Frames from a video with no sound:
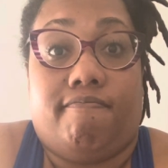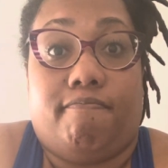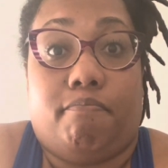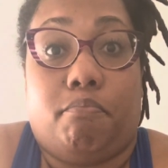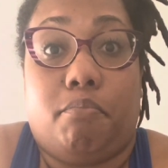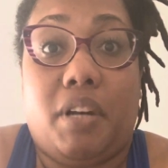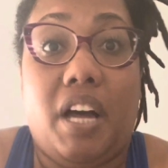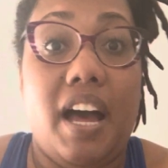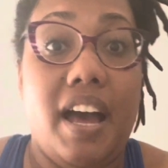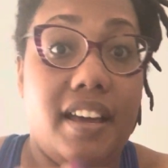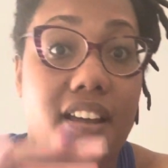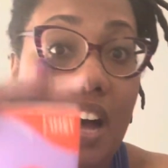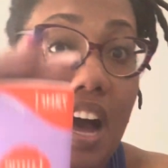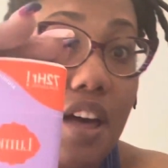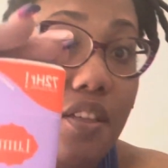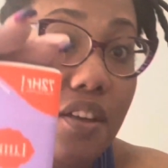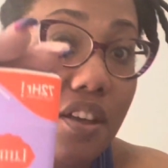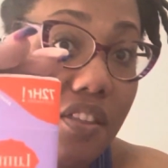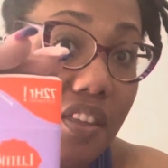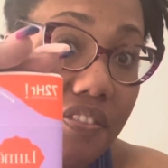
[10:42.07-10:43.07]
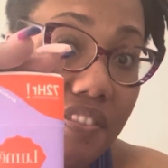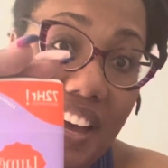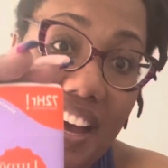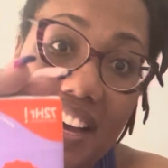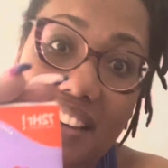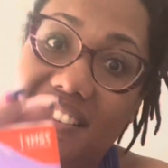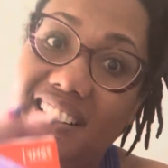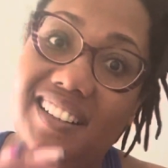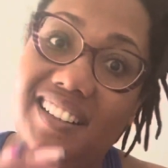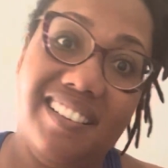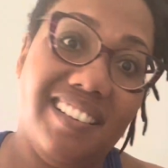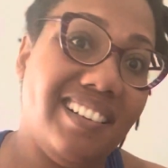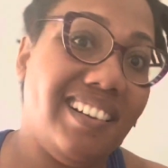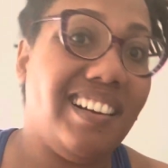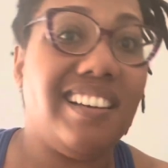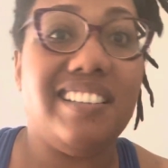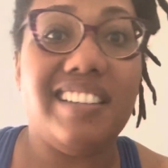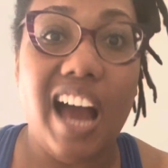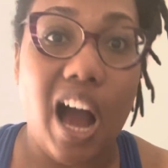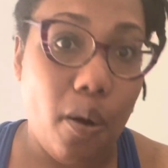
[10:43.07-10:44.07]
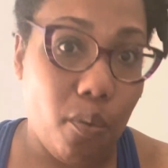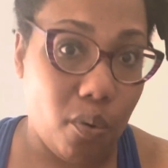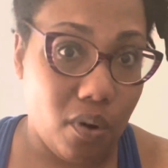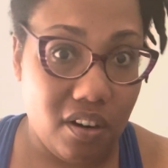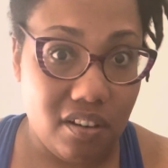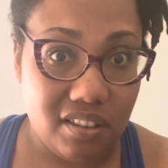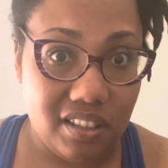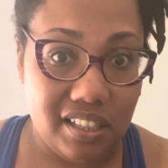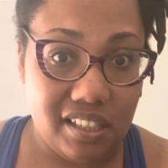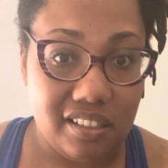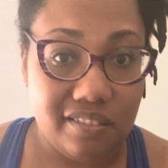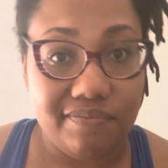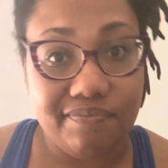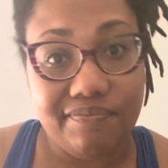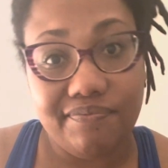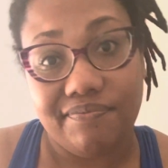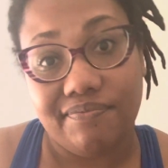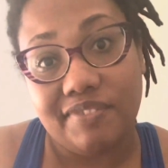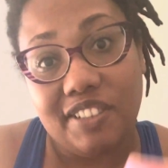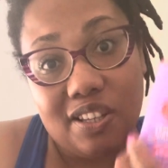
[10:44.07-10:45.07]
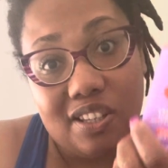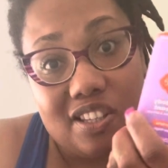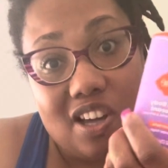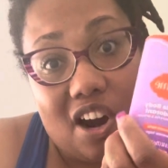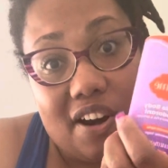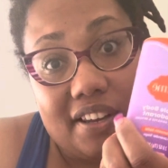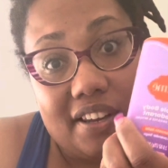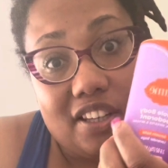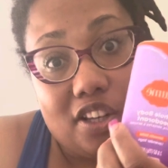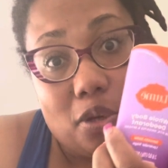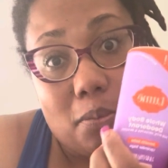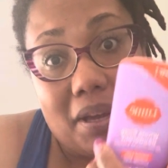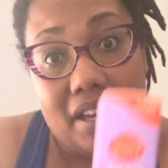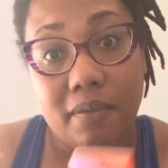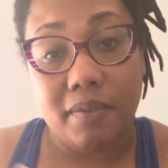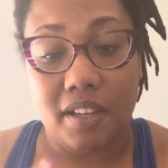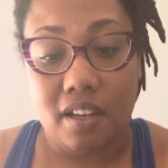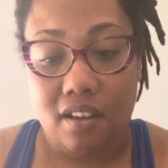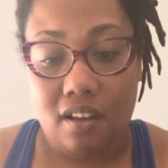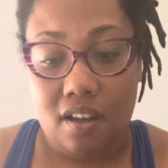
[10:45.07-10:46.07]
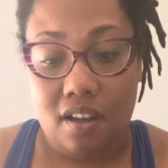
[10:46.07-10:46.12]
But other than that, not worth it. Sorry, Lume.